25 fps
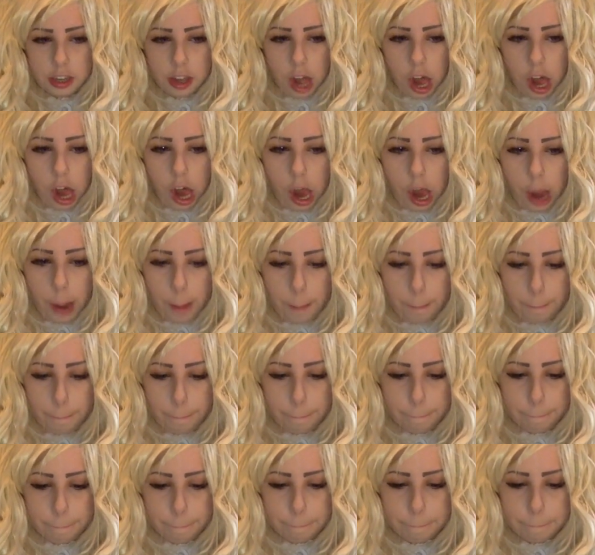
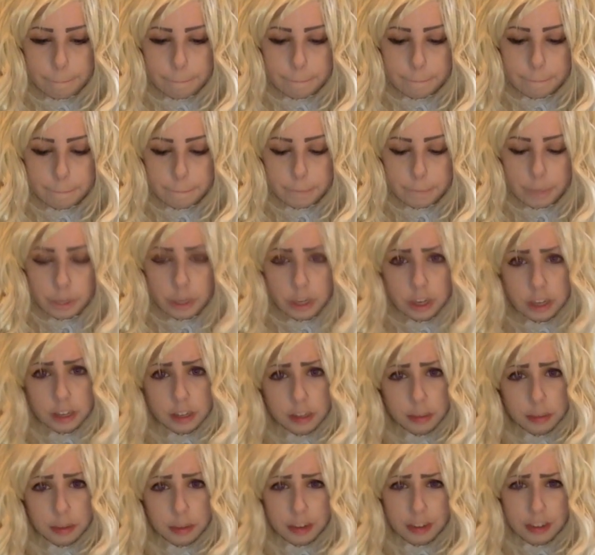But yeah,
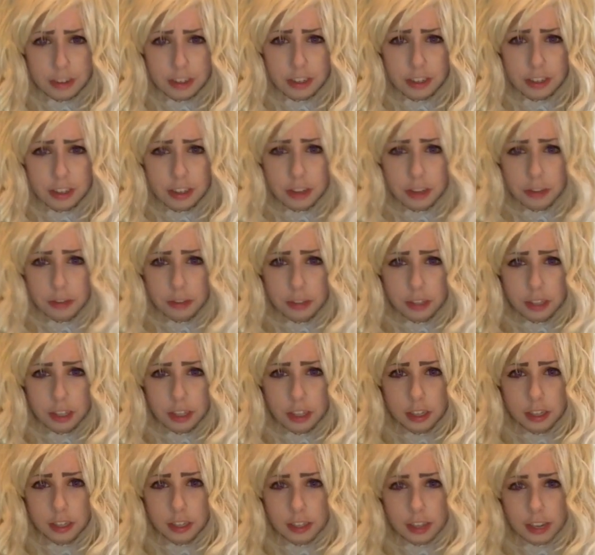sometimes I just get really
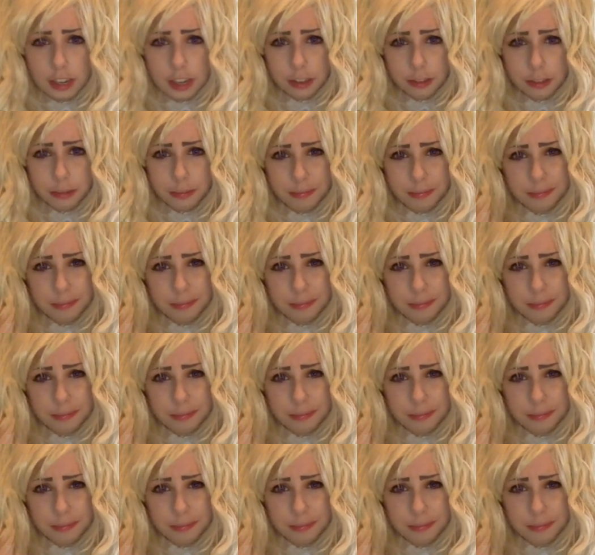down.